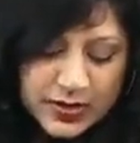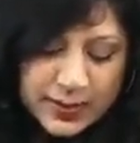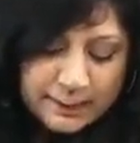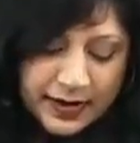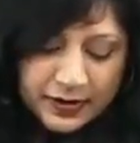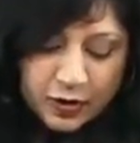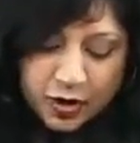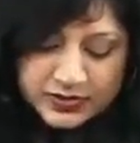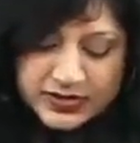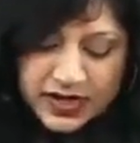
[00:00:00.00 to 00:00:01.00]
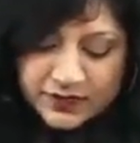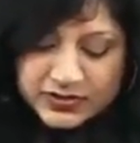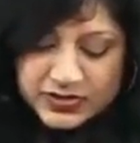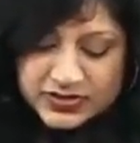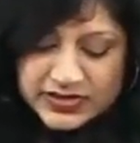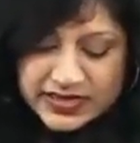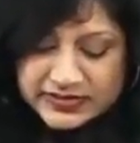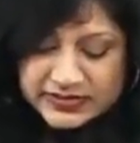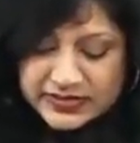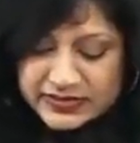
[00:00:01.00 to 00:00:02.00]
by anoxia, which is
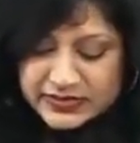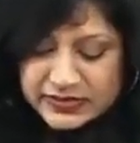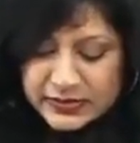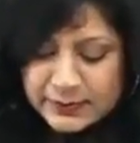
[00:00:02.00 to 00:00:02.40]
lessened